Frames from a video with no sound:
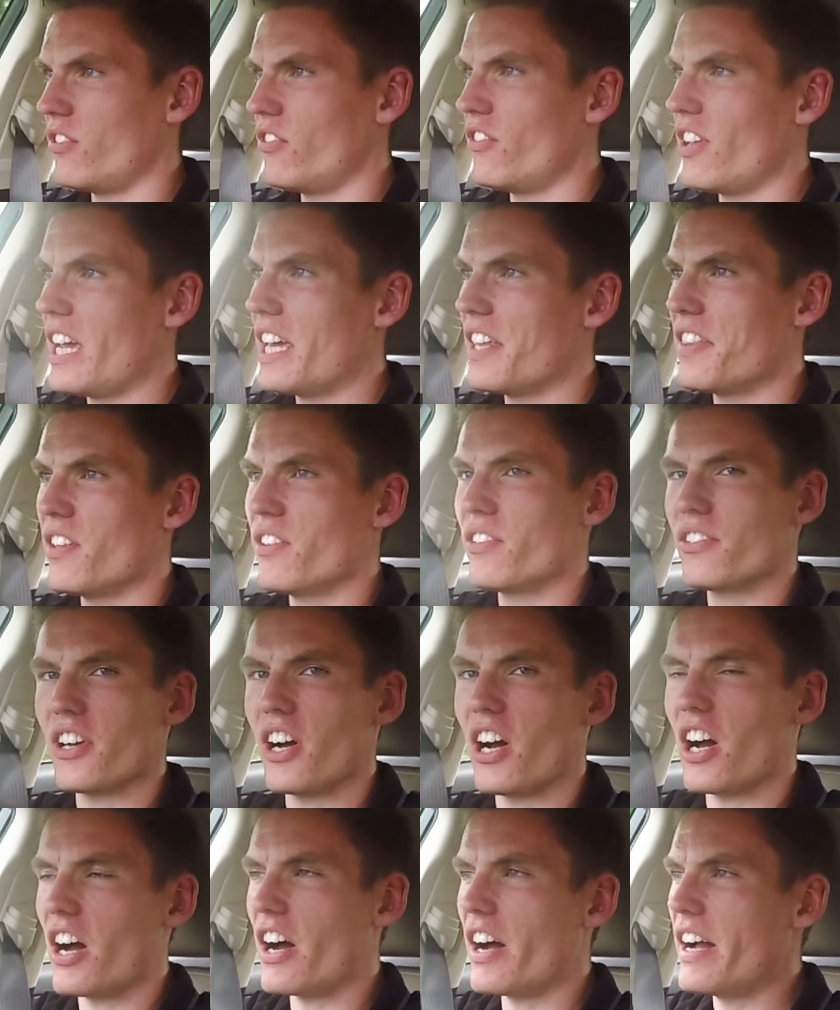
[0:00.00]
to take this
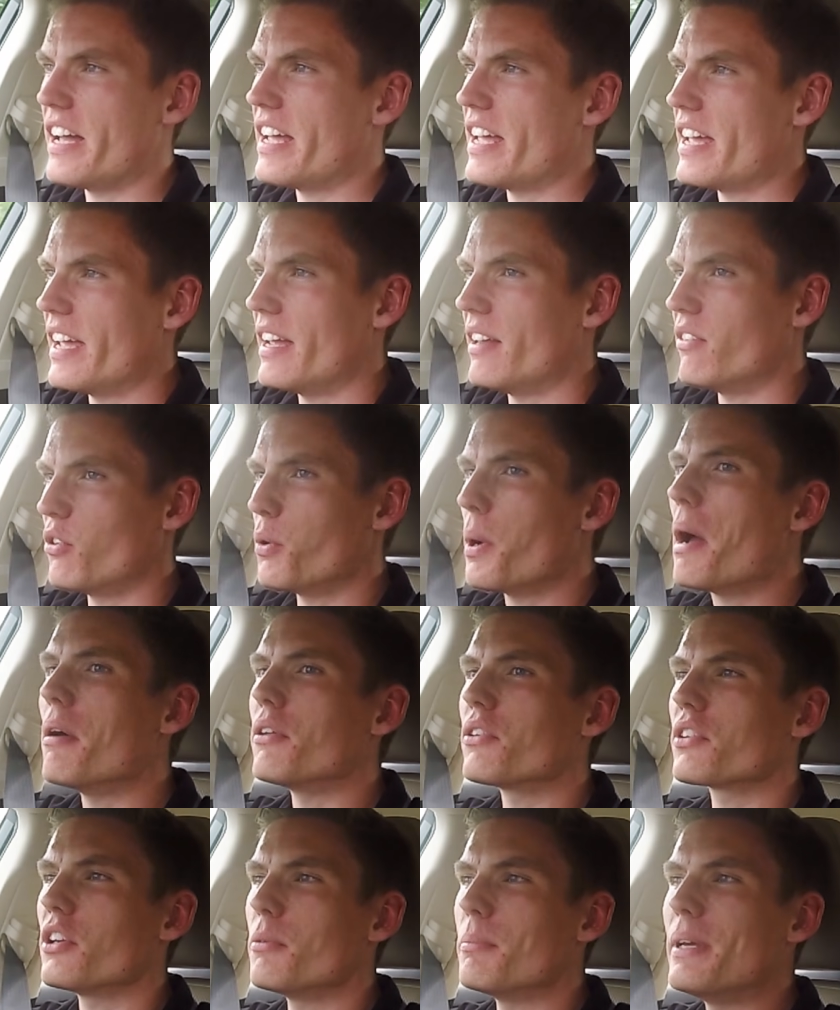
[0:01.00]
car to where
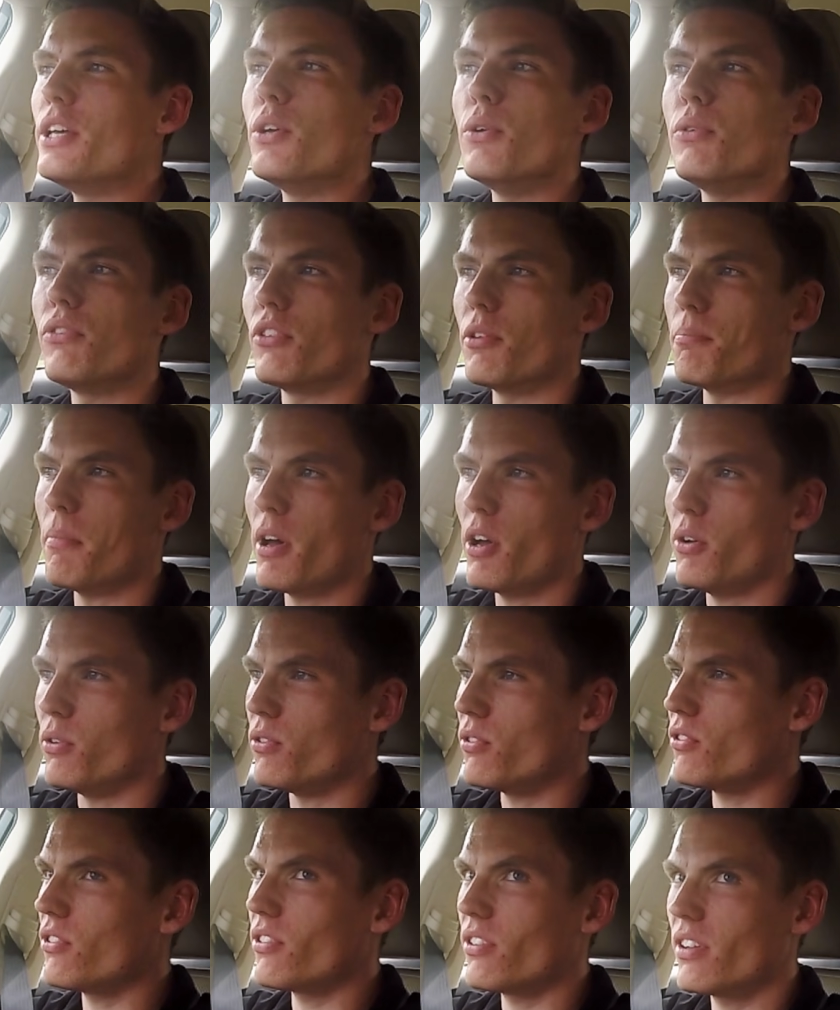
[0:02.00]
it's going to be used the
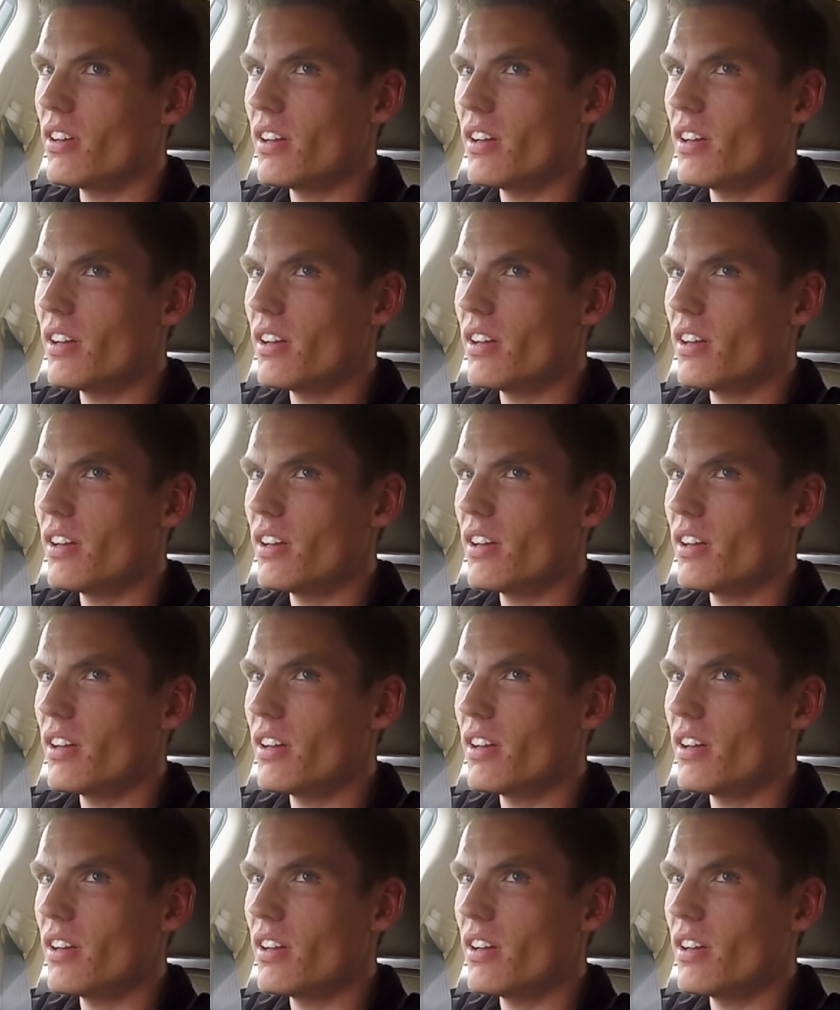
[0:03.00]
most.